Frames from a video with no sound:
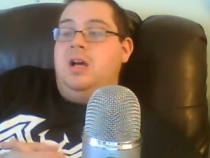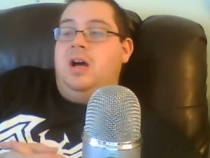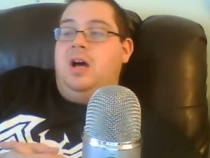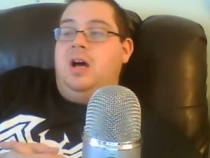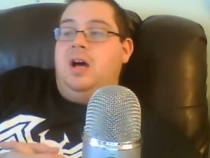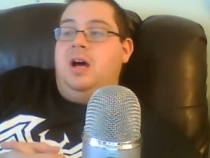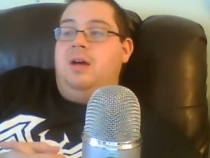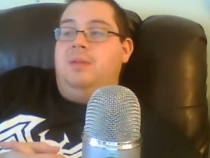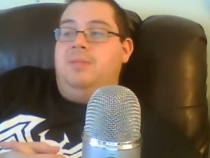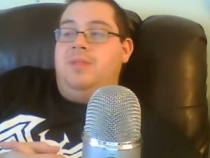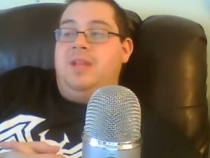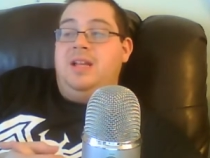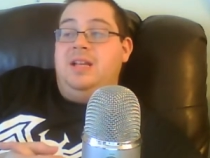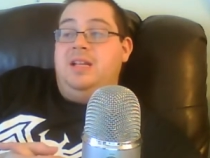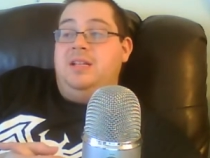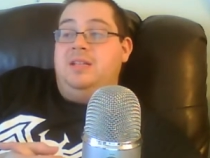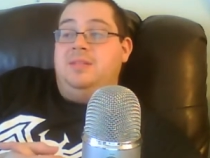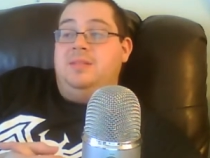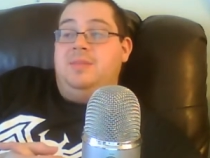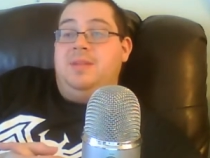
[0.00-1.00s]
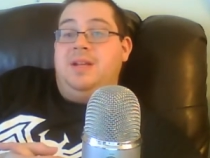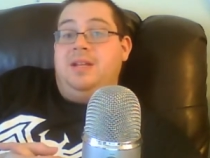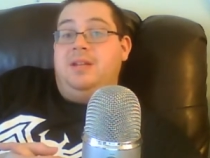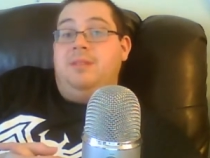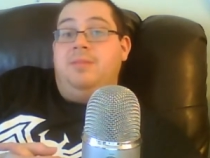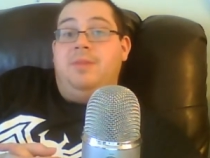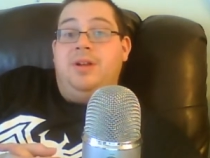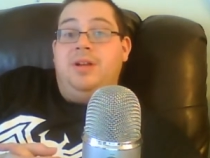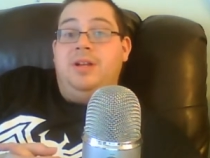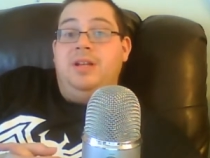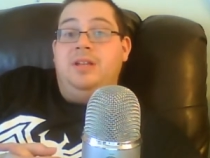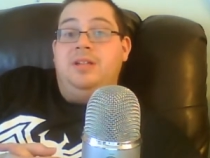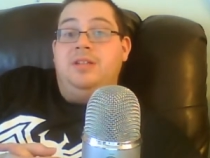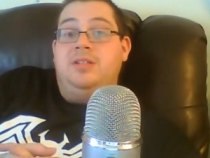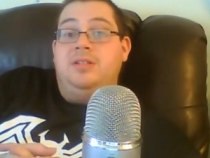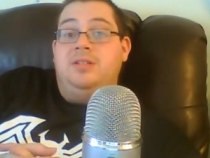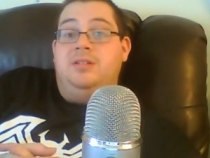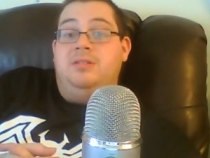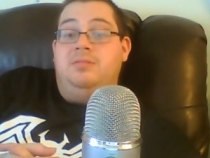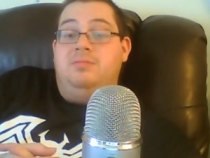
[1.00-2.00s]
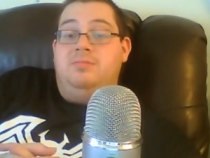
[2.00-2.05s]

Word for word: Um, they need to make their money to